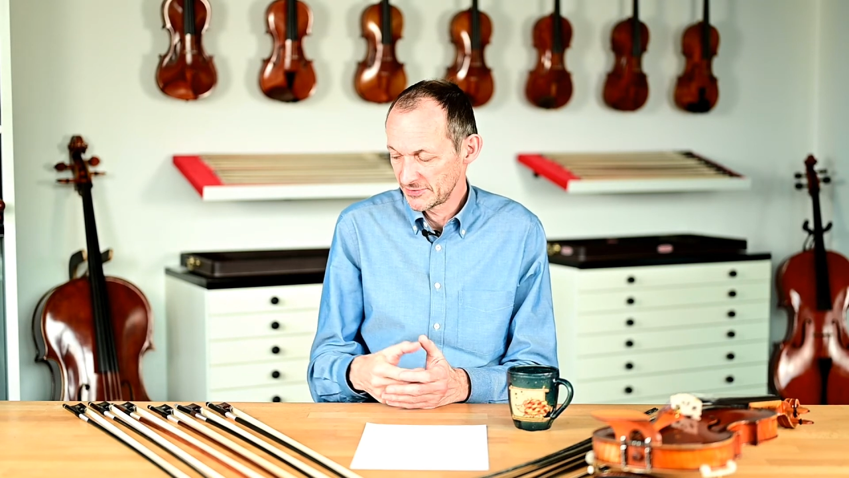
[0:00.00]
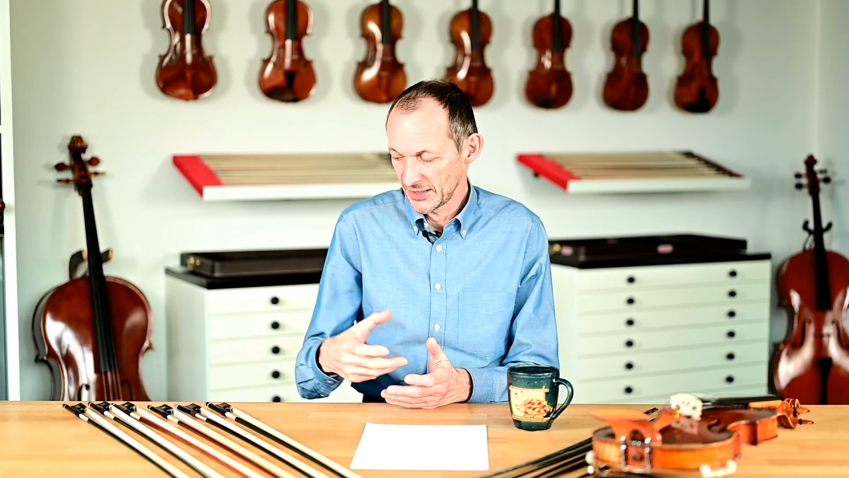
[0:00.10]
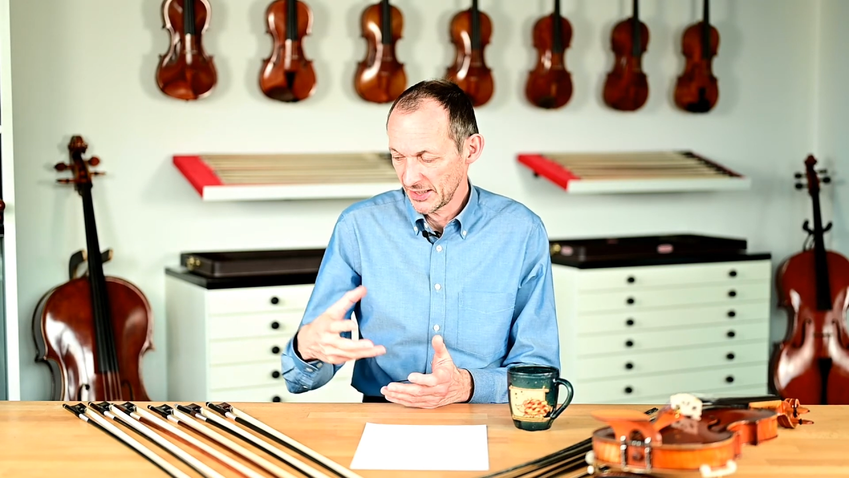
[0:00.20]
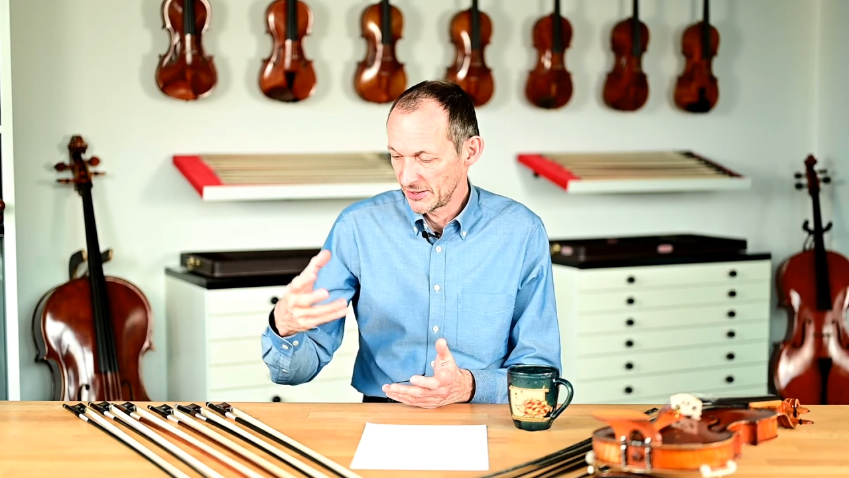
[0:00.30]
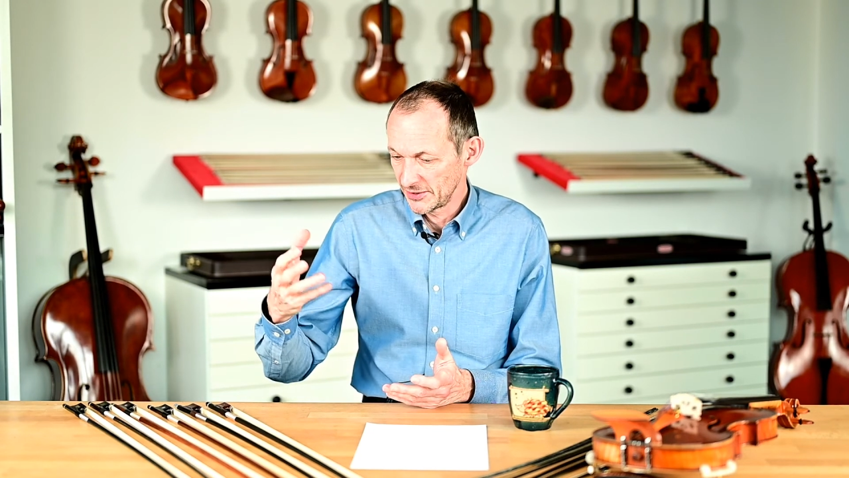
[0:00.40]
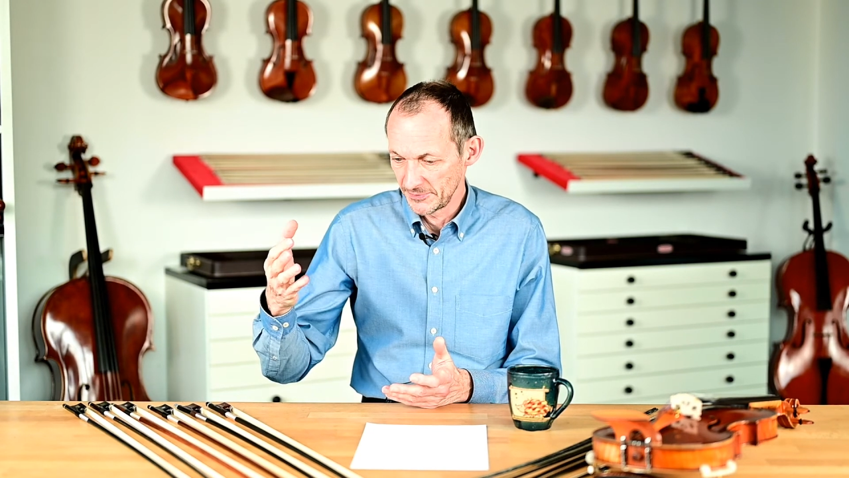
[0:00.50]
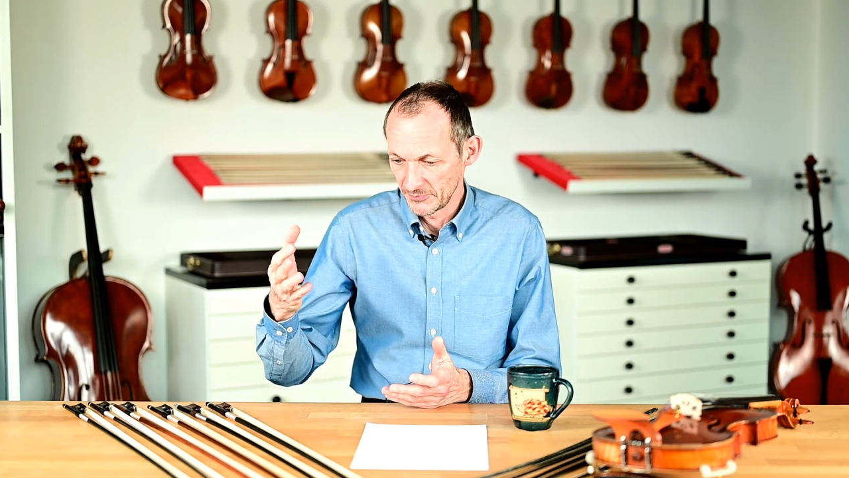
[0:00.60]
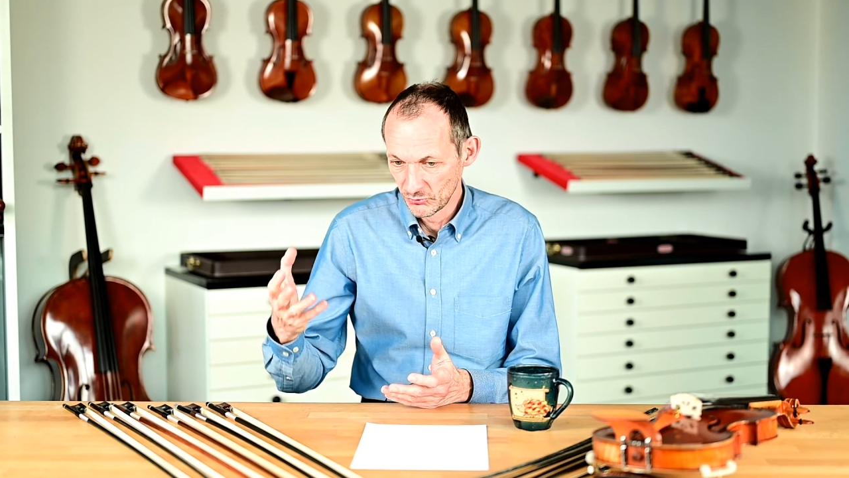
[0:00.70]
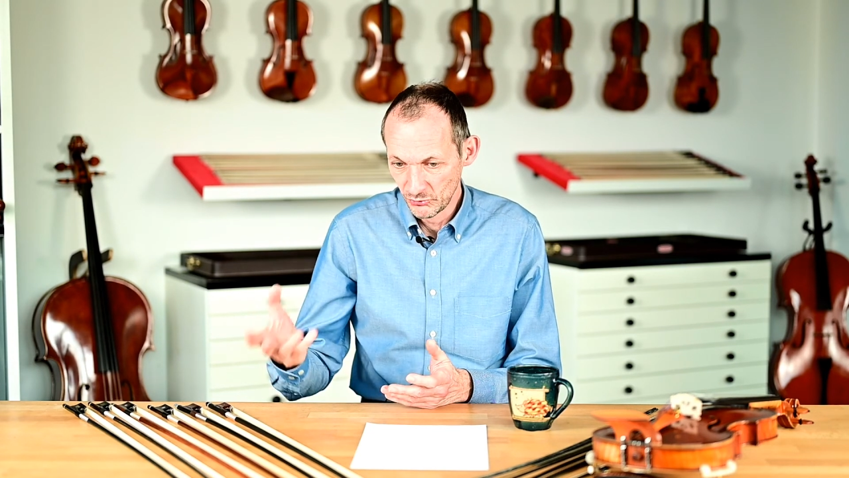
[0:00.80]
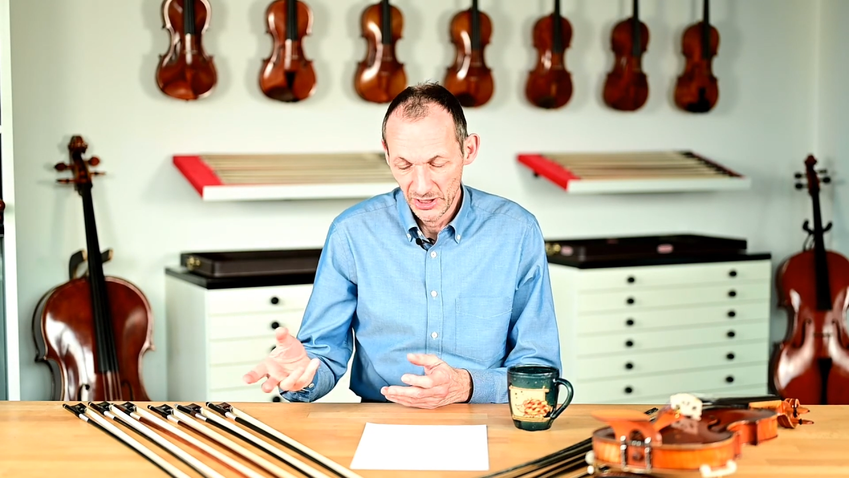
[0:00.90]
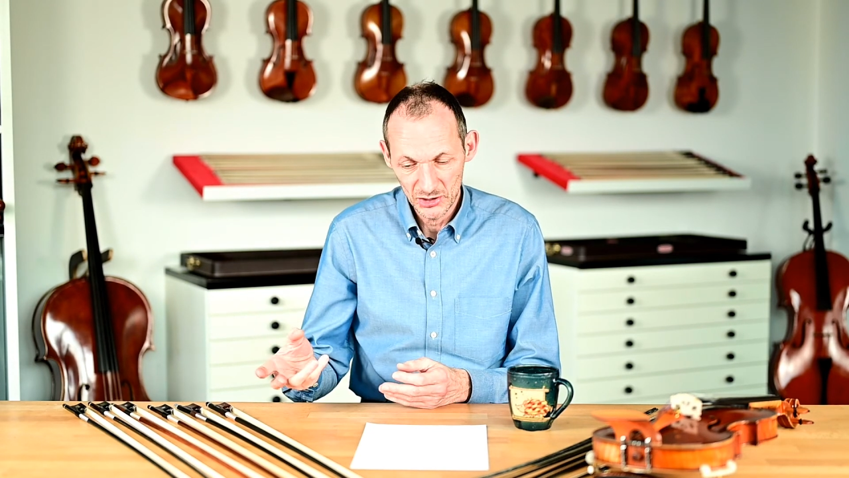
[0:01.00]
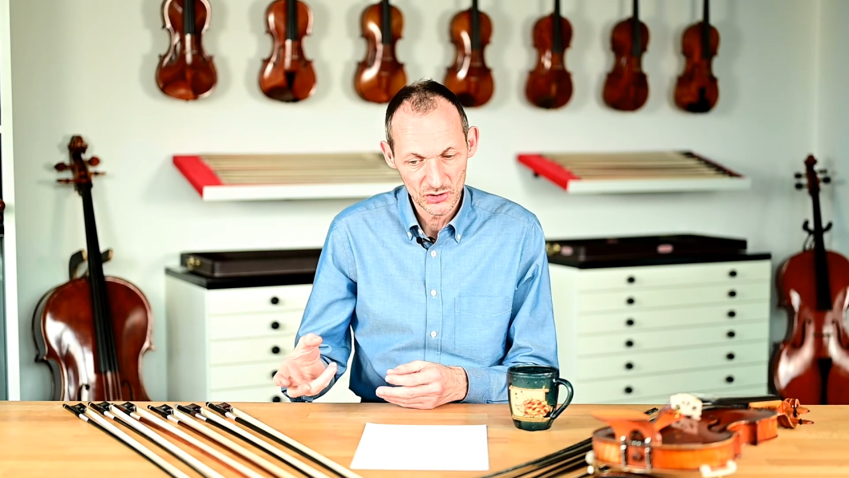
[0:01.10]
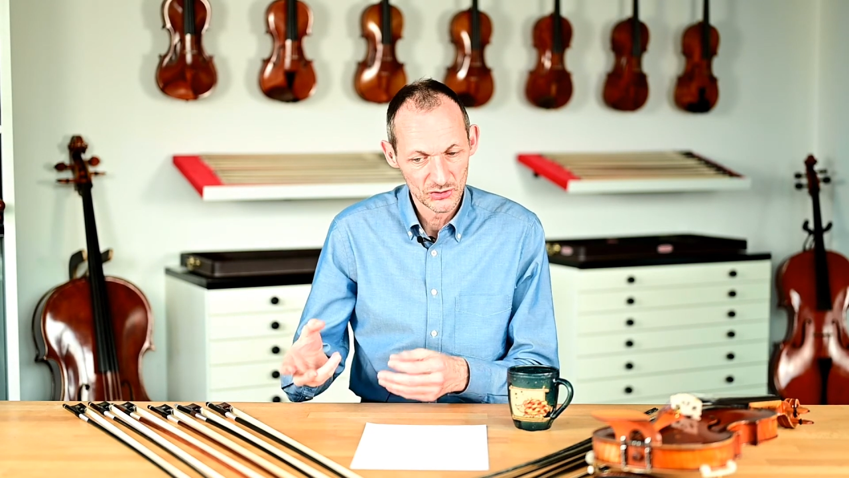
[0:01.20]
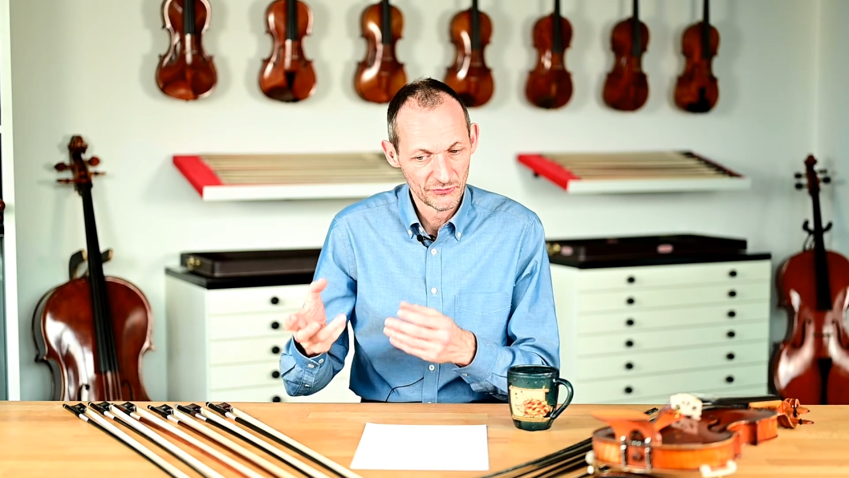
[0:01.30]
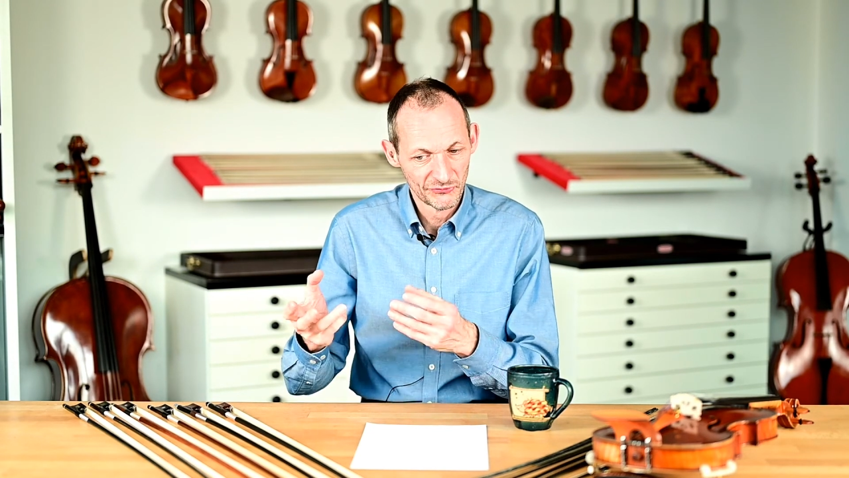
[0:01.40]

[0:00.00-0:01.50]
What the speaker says: got a rich,